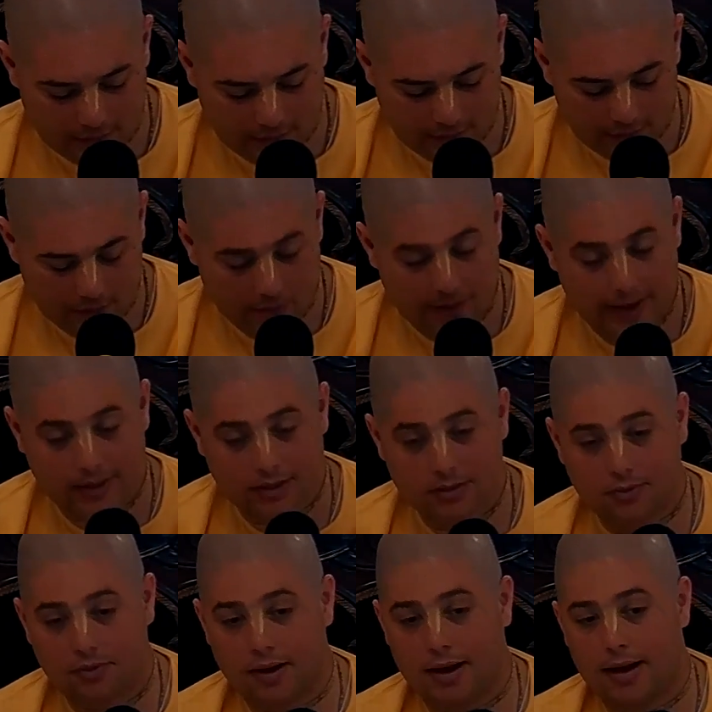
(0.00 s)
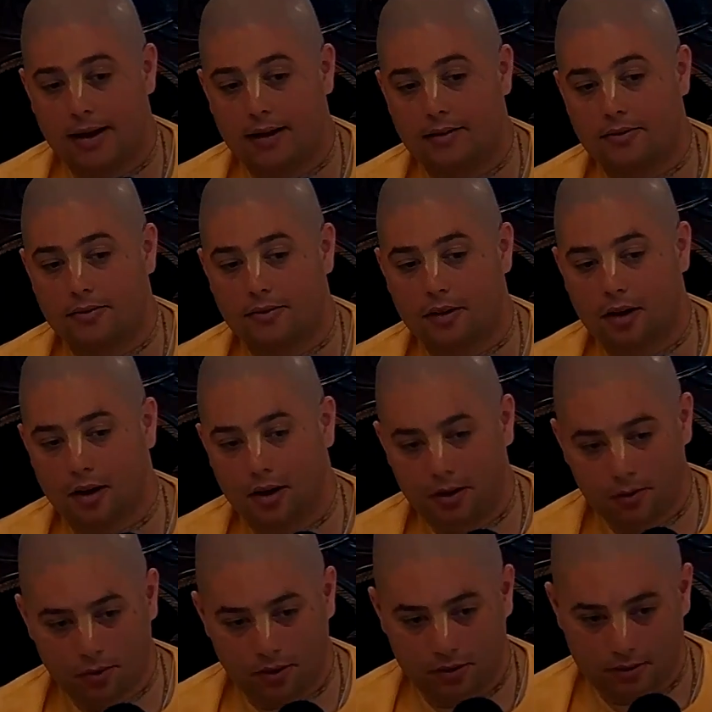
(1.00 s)
you know, from age five
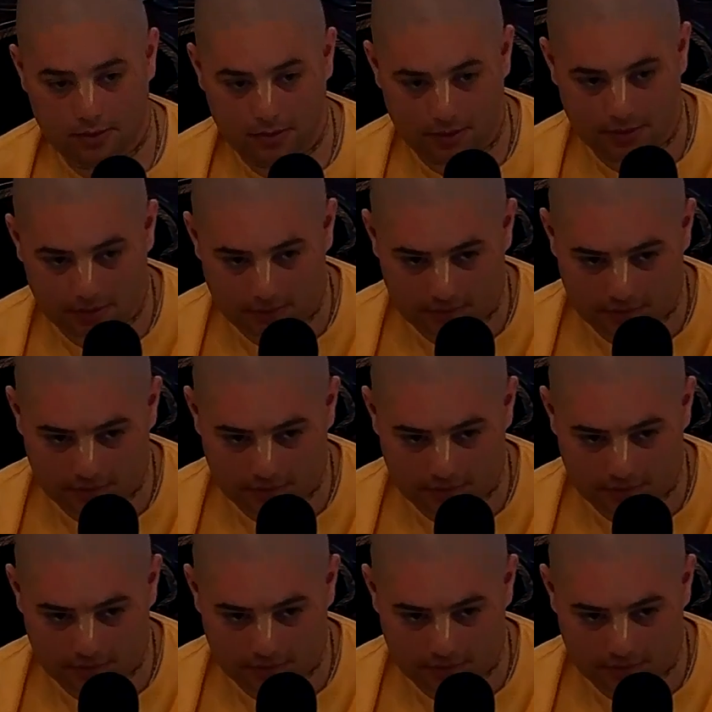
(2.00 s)
onwards,